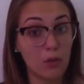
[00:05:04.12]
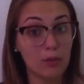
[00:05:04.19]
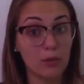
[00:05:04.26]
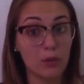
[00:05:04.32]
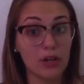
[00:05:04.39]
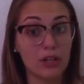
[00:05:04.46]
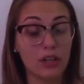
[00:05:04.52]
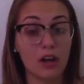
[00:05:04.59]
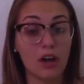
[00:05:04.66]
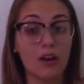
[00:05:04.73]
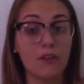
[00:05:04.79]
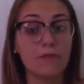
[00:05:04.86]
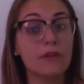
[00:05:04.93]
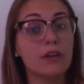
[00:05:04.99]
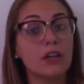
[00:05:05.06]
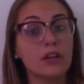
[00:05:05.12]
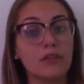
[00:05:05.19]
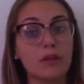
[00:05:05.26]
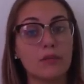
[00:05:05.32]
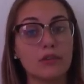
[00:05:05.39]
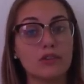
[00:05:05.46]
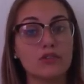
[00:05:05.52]
we'll be working on figurative
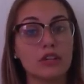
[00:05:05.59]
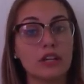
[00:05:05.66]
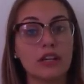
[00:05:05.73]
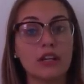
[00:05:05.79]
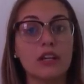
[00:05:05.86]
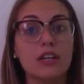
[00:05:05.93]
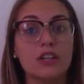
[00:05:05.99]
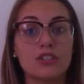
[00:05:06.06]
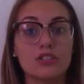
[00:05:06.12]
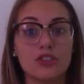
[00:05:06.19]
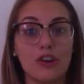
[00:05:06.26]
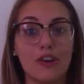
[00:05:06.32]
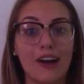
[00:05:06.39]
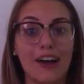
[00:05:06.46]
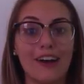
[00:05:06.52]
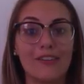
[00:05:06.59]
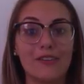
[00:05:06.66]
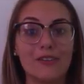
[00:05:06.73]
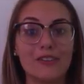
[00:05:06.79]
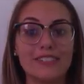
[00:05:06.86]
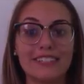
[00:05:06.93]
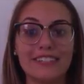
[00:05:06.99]
imagery, so I
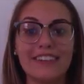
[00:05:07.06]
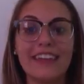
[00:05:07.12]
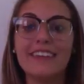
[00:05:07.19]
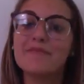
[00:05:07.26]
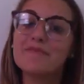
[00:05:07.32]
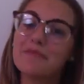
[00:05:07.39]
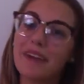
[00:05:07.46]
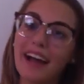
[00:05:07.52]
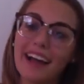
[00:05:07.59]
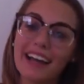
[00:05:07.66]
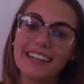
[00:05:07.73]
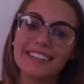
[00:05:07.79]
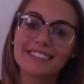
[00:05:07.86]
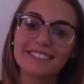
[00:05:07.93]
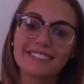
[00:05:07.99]
will see you then. Bye.